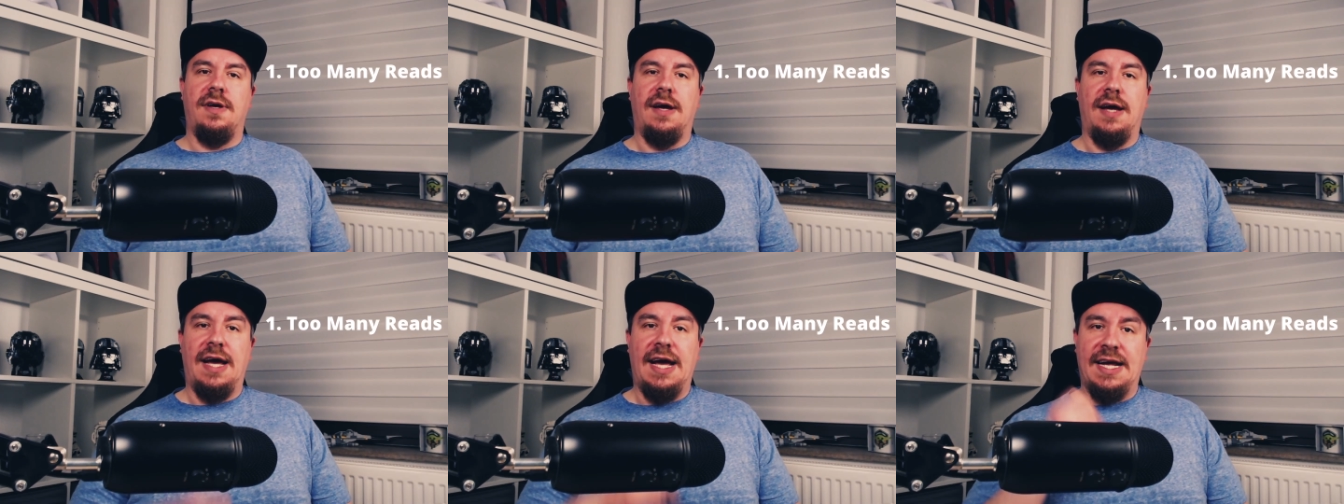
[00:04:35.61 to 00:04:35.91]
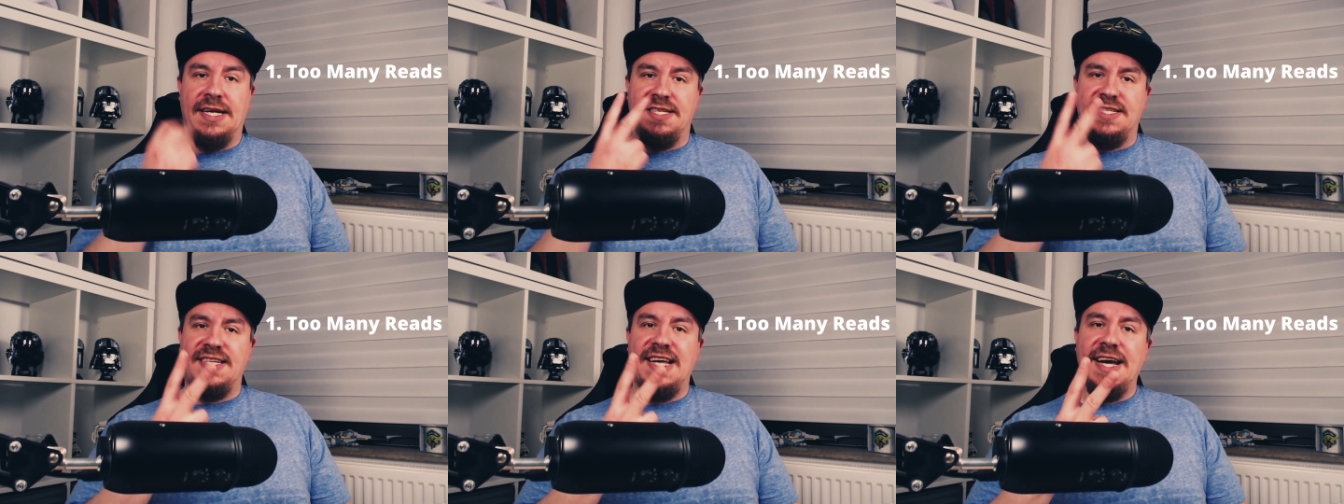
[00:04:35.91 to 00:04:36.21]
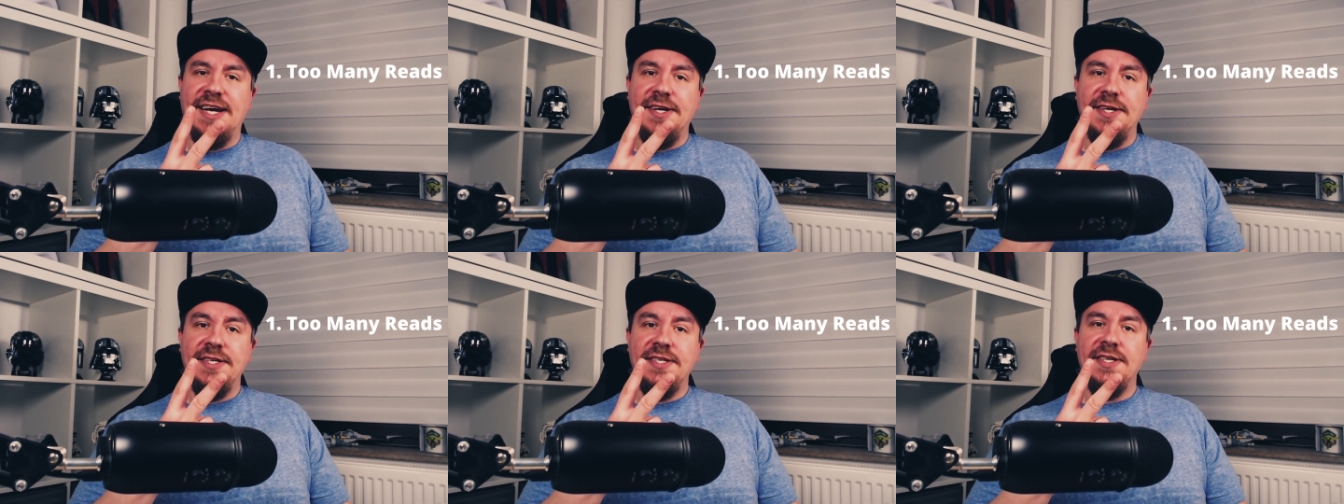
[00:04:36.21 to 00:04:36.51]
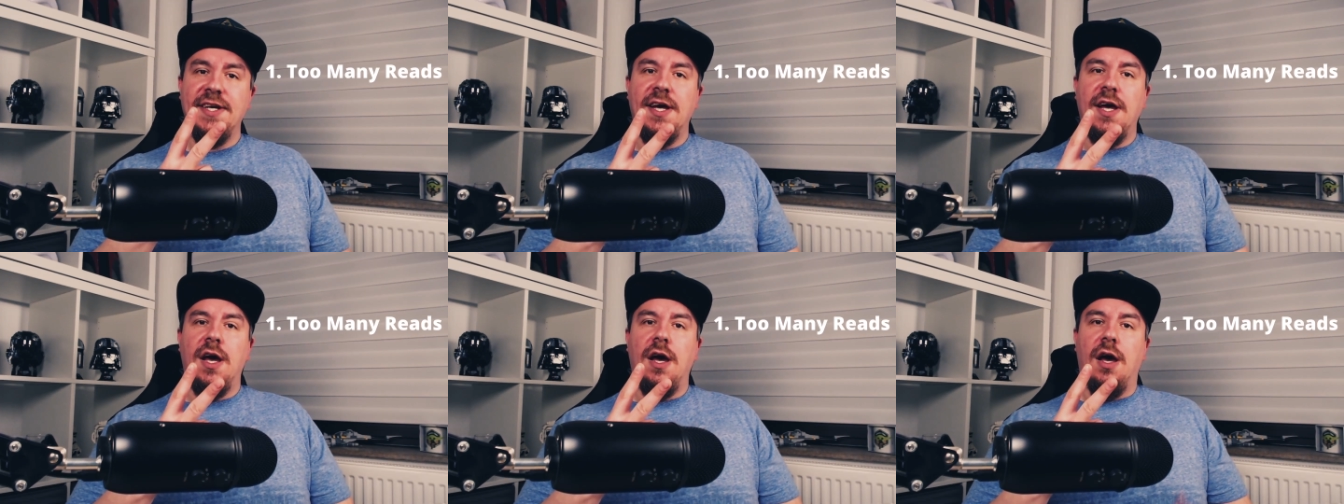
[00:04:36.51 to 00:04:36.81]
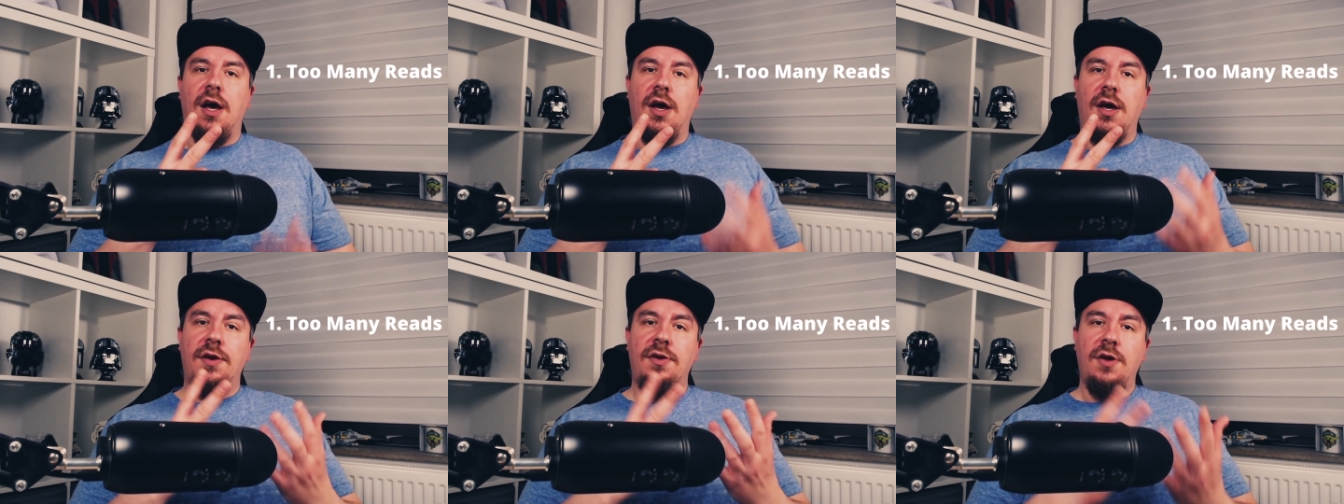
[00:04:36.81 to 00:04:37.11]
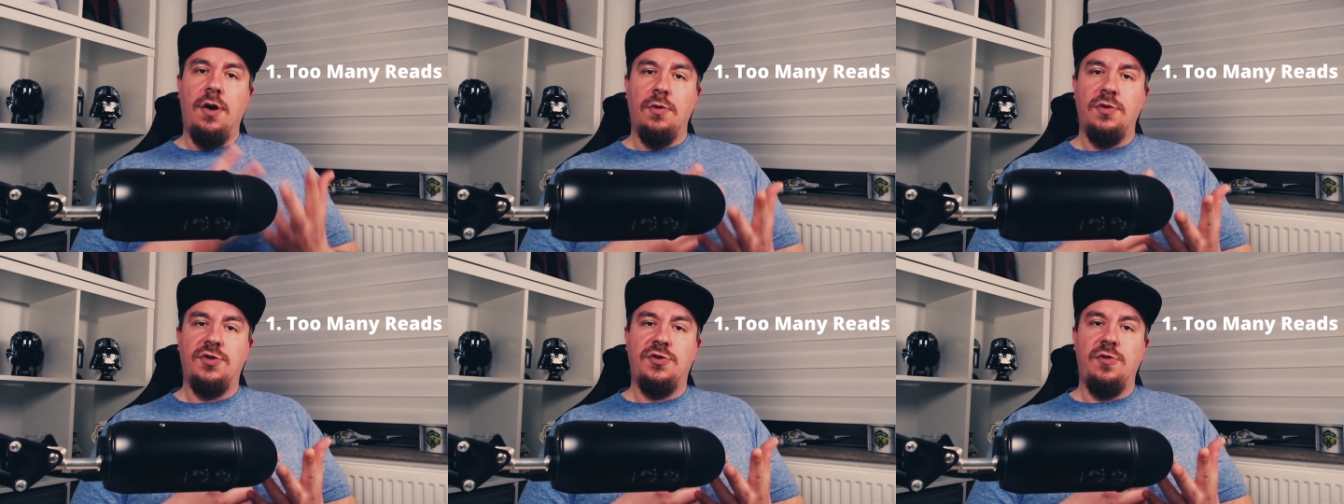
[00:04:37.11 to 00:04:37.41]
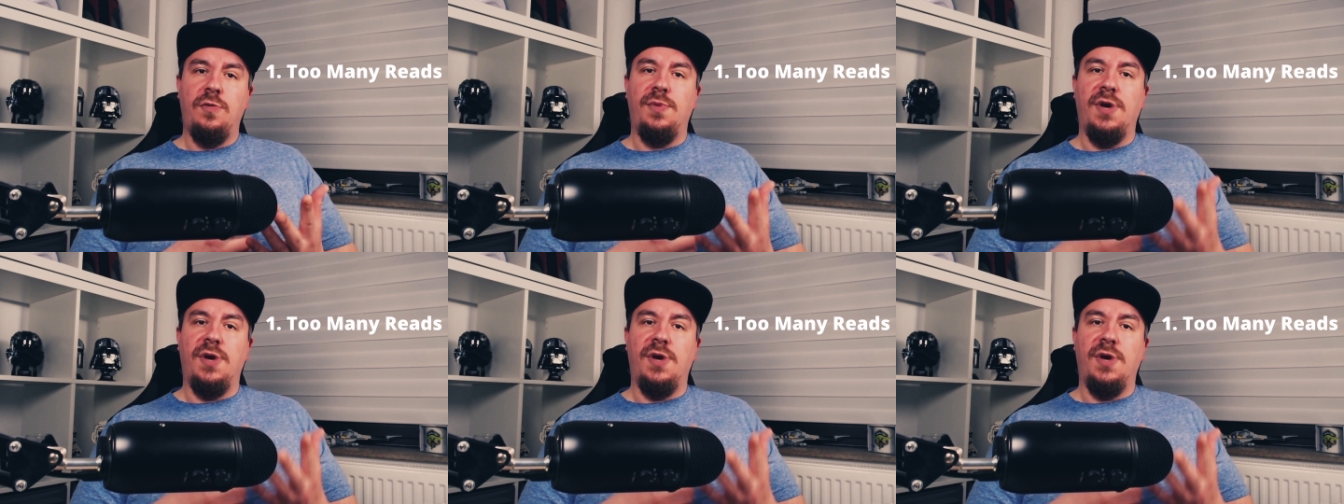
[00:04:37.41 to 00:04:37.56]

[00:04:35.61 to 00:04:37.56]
And second, a node group